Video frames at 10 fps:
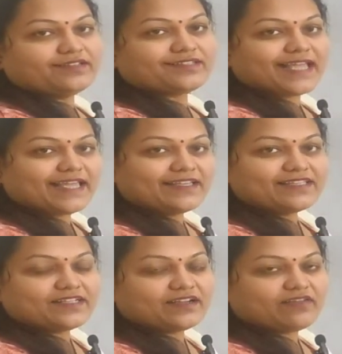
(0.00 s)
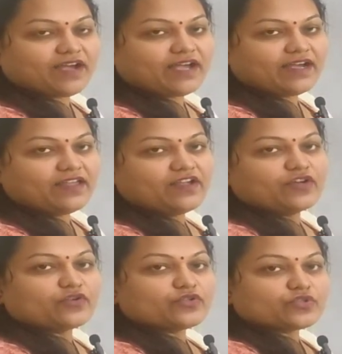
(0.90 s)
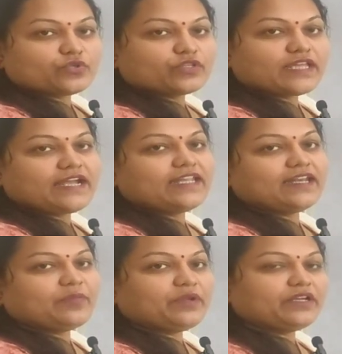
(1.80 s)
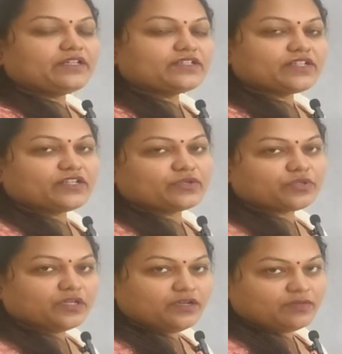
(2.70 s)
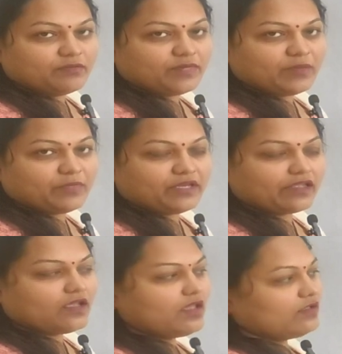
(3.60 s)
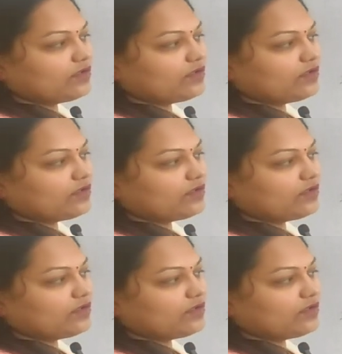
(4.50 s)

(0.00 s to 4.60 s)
size required to store that elements into the memory.